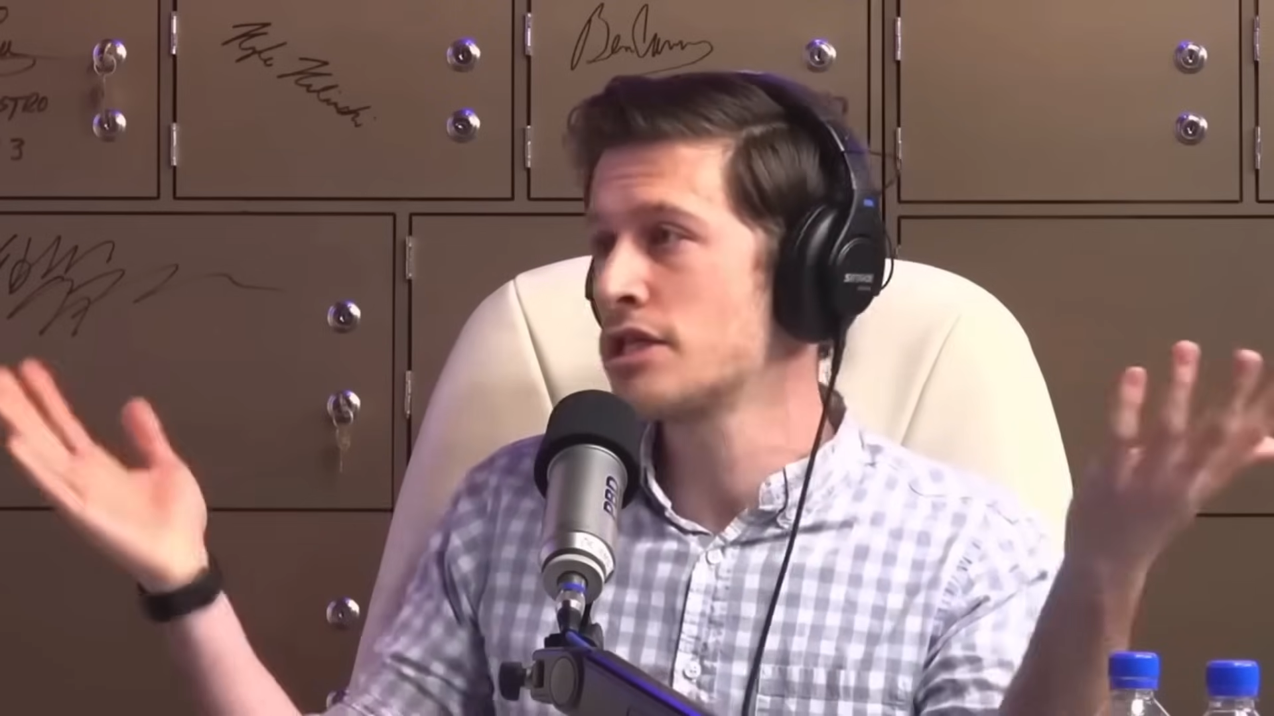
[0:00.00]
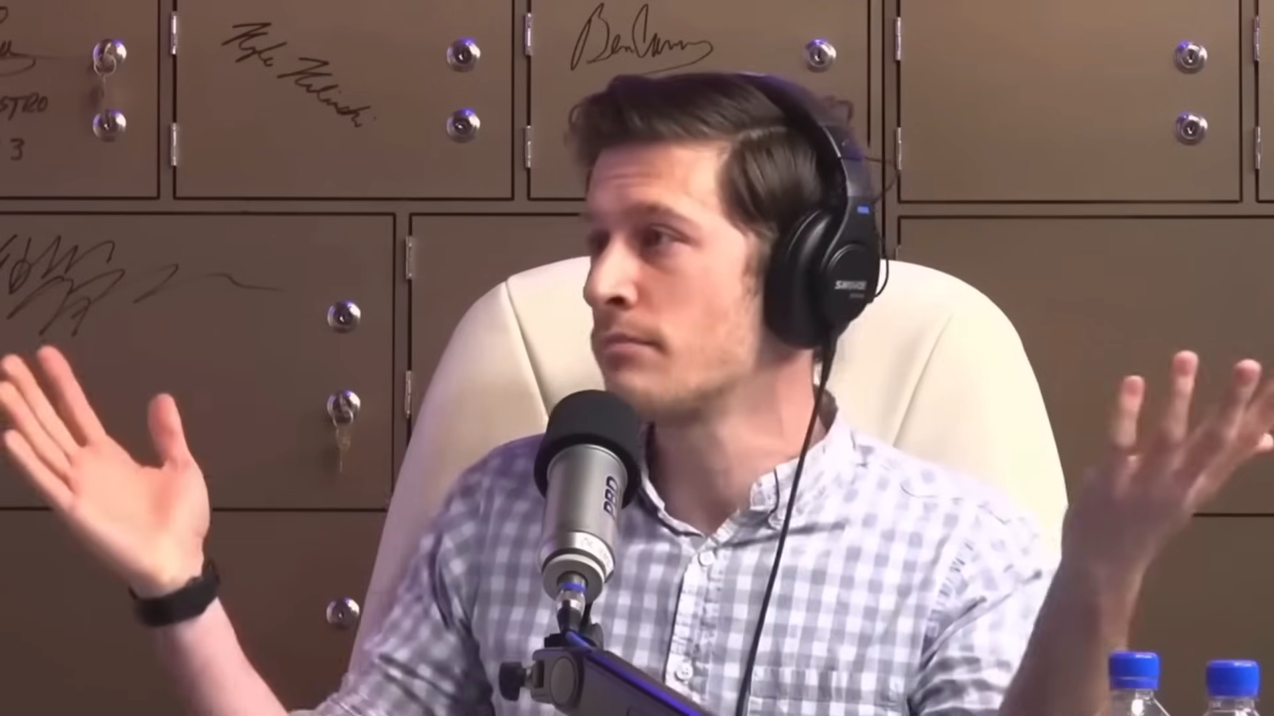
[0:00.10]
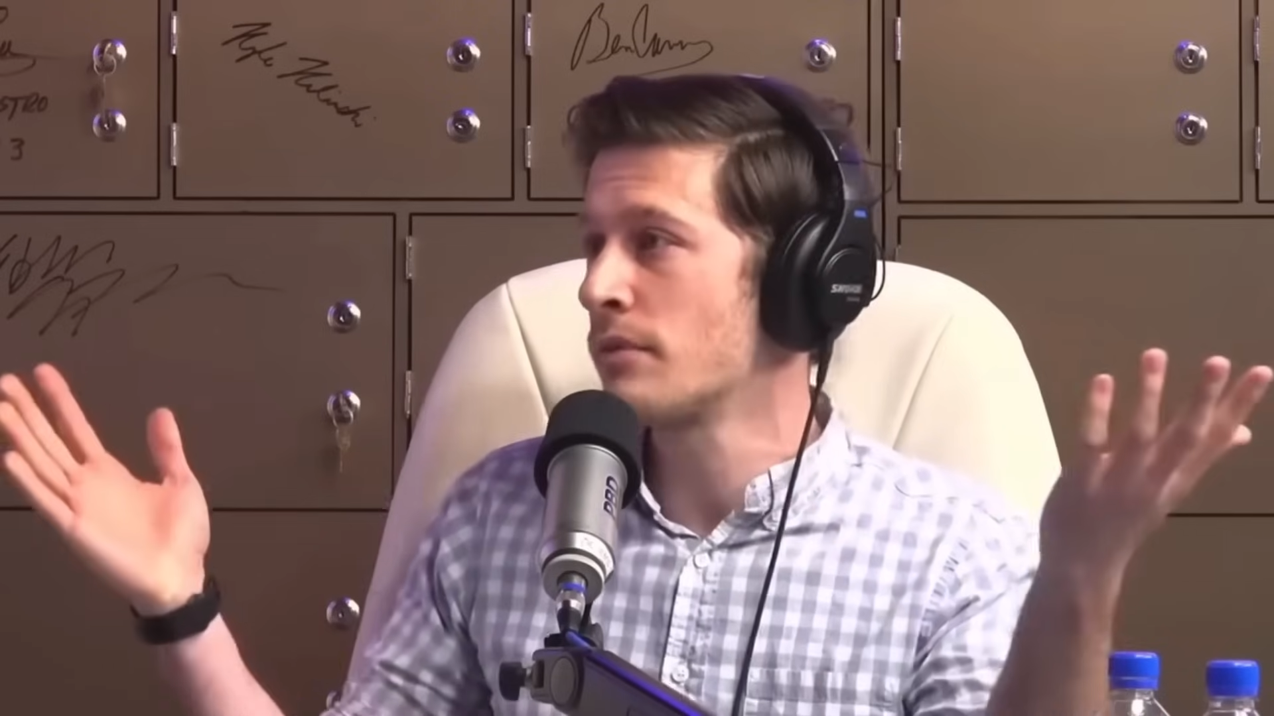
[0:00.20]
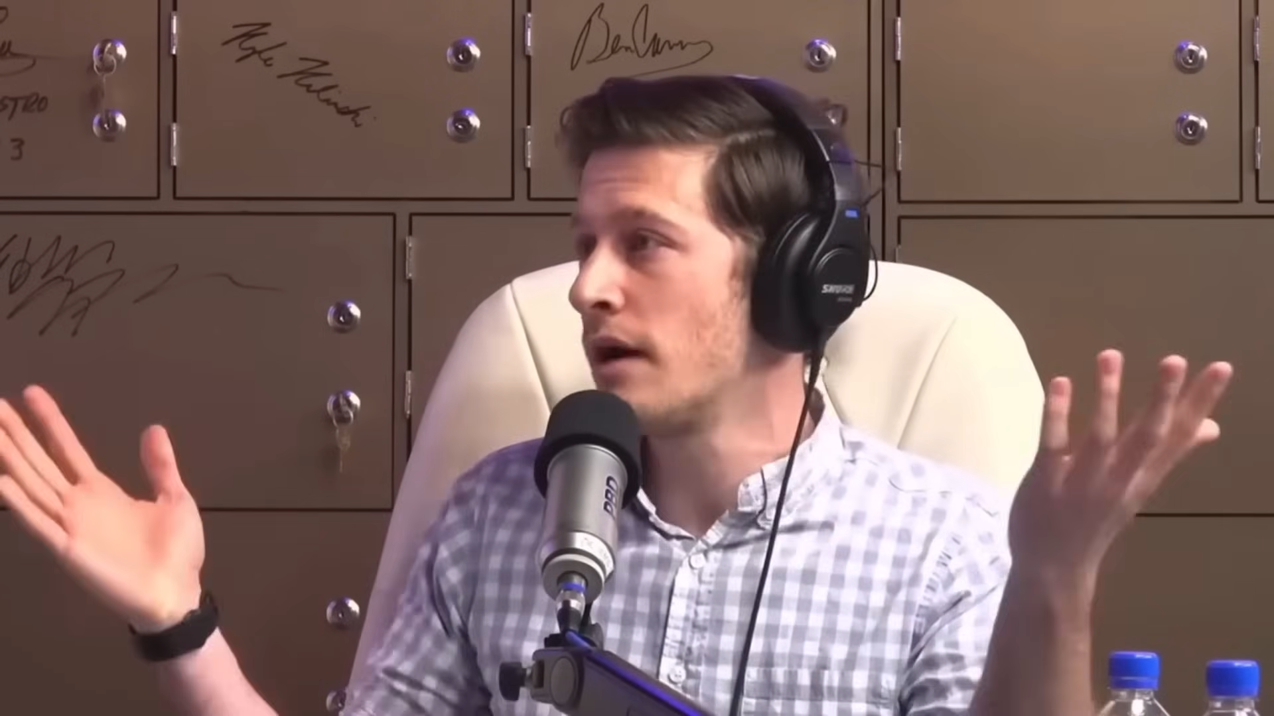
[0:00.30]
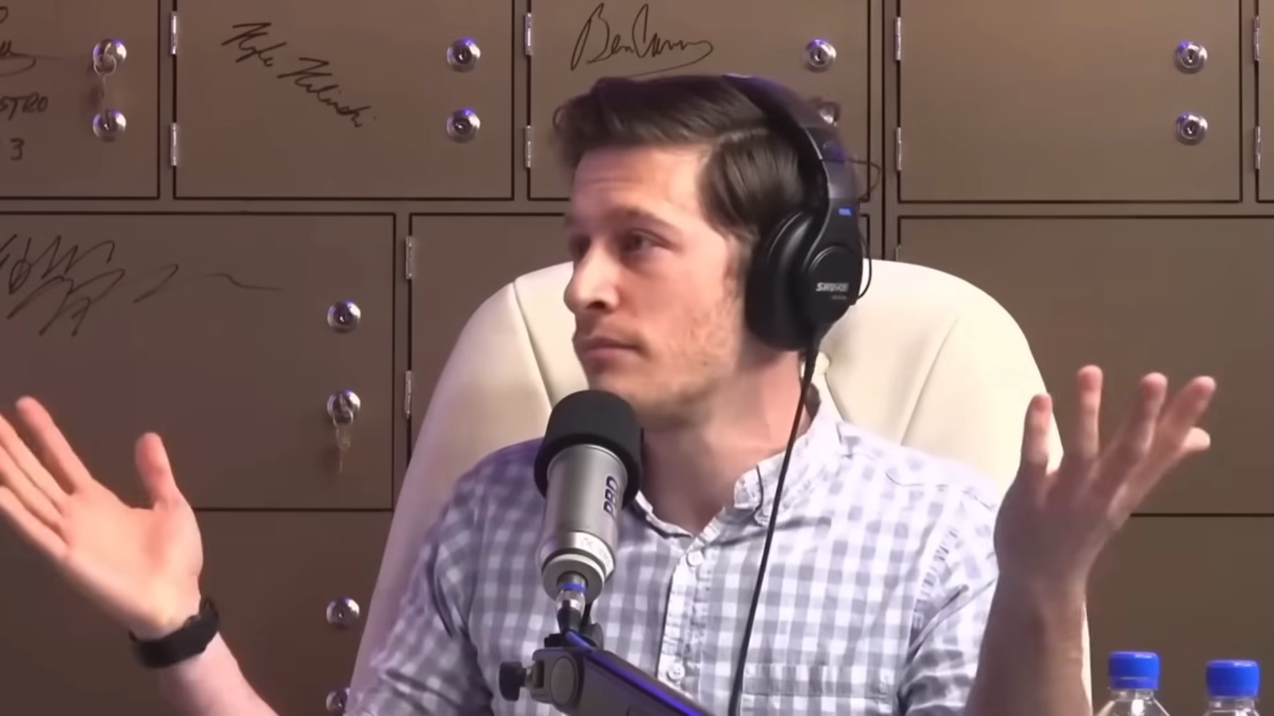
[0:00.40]

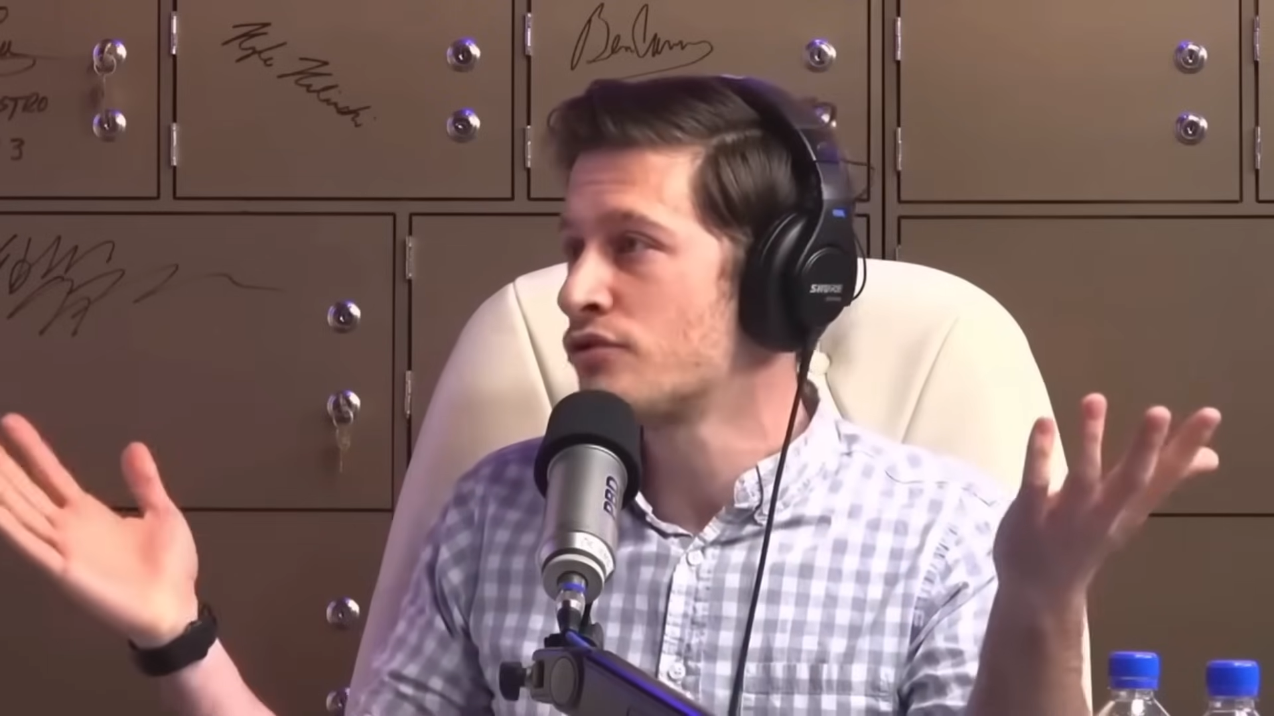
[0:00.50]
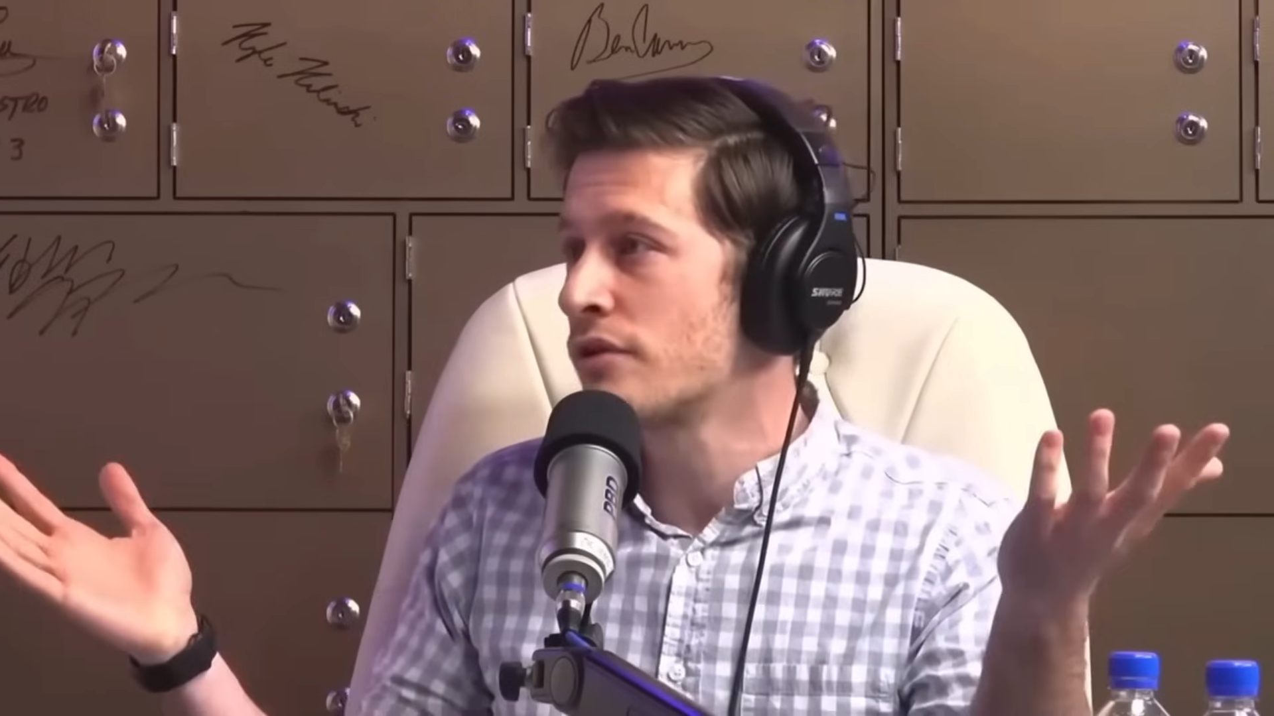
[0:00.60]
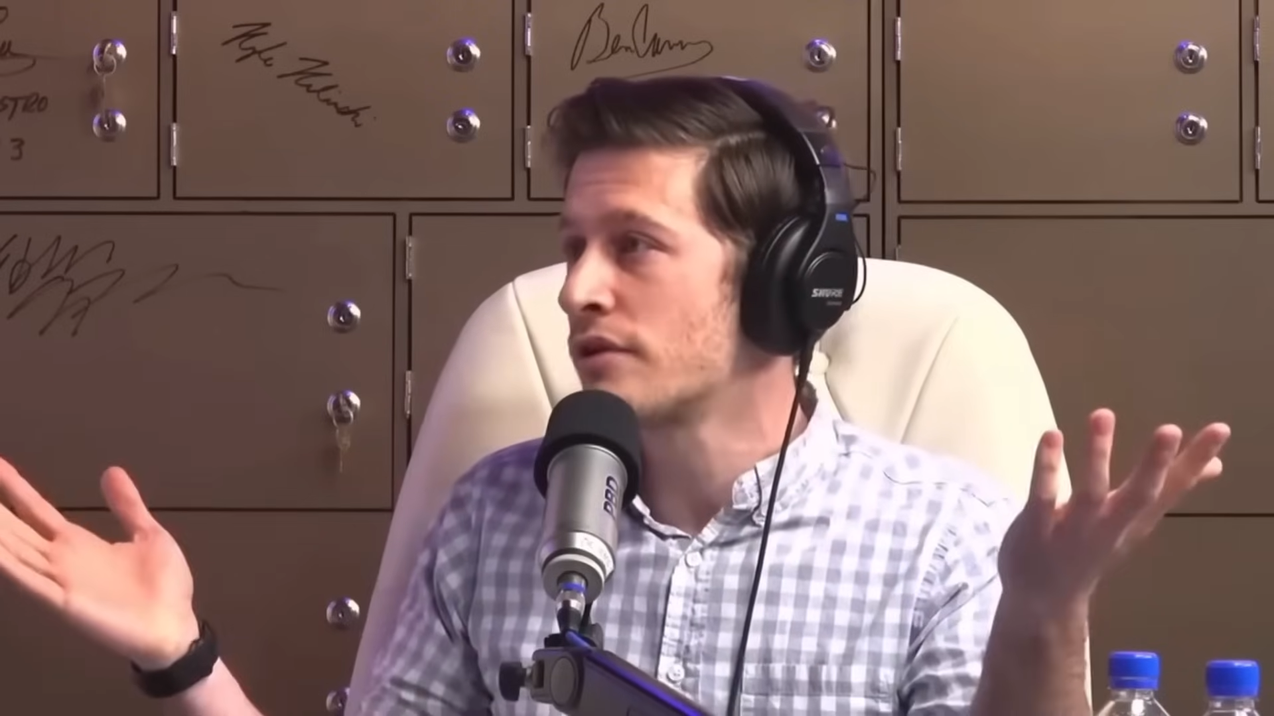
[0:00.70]
I'm sort